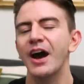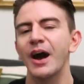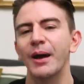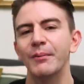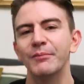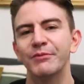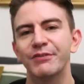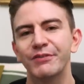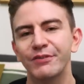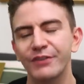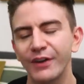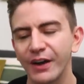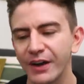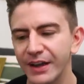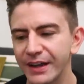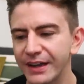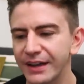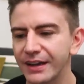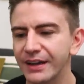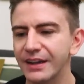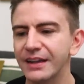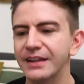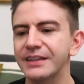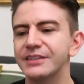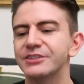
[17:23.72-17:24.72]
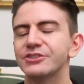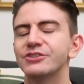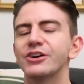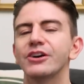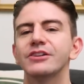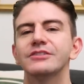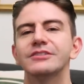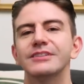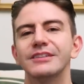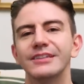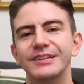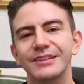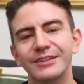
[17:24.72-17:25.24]
I'm finally
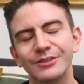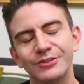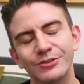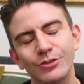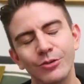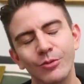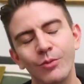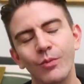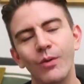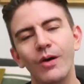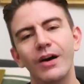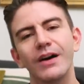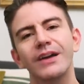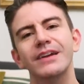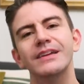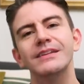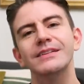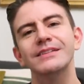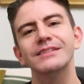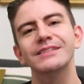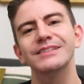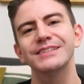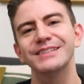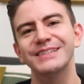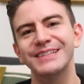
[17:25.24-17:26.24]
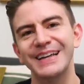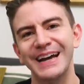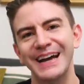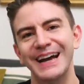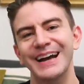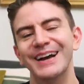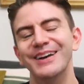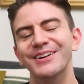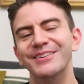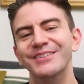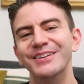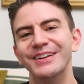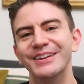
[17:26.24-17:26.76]
starting to wind
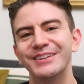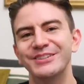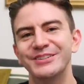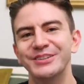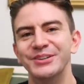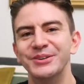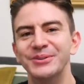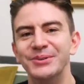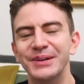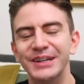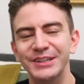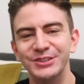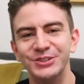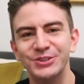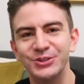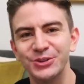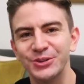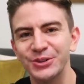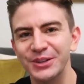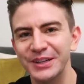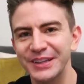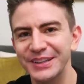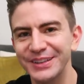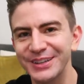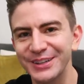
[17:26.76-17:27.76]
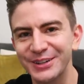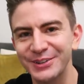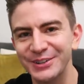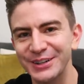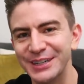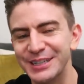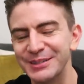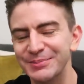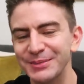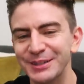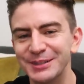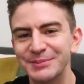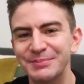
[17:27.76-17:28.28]
down to enjoy the
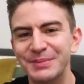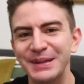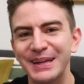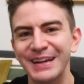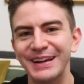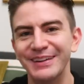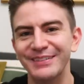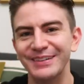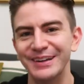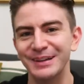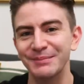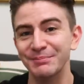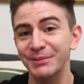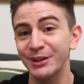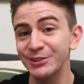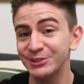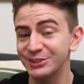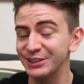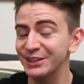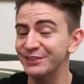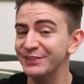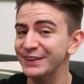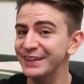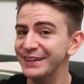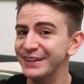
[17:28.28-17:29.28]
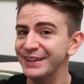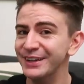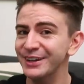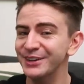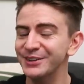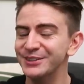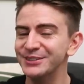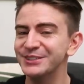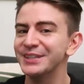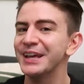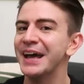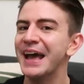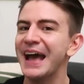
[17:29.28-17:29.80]
Christmas period. Most of the
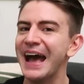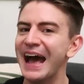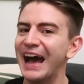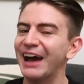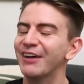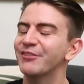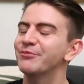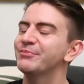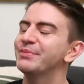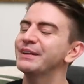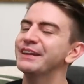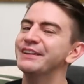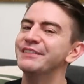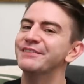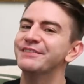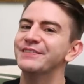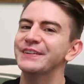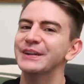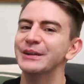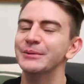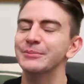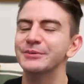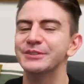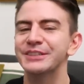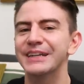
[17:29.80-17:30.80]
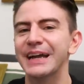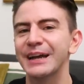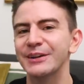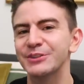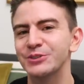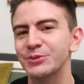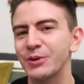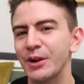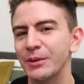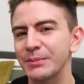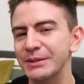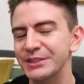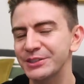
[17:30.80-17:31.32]
videos have been filmed now,
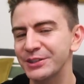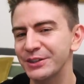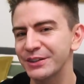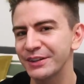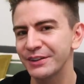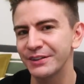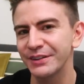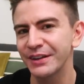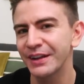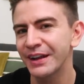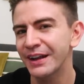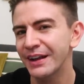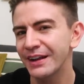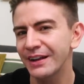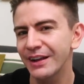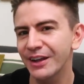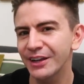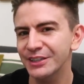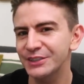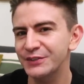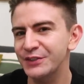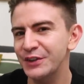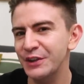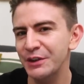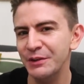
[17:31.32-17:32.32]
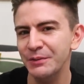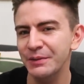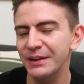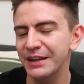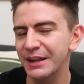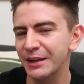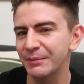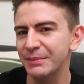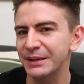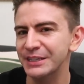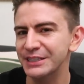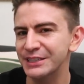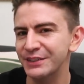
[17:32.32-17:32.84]
so I'll be doing a last few
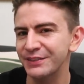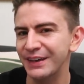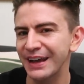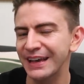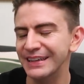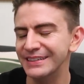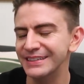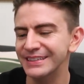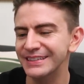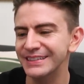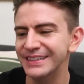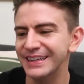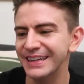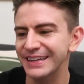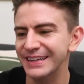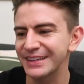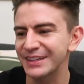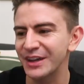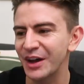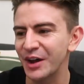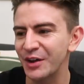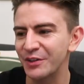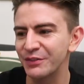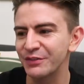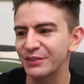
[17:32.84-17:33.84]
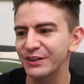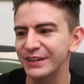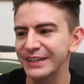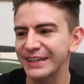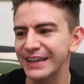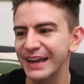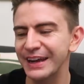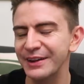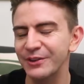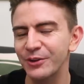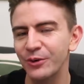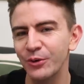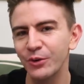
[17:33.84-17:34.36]
little bits of editing and hopefully
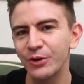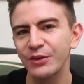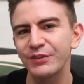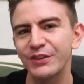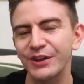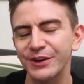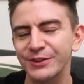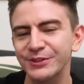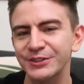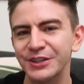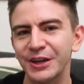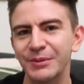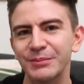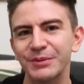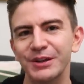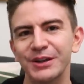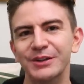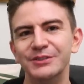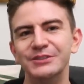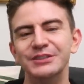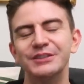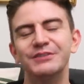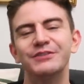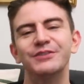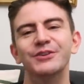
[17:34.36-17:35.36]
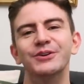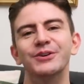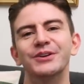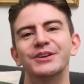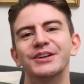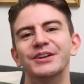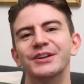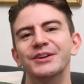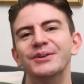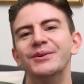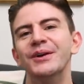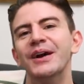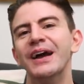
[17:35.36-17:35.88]
getting all of those uploaded for
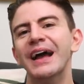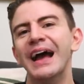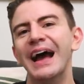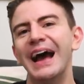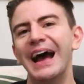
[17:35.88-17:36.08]
you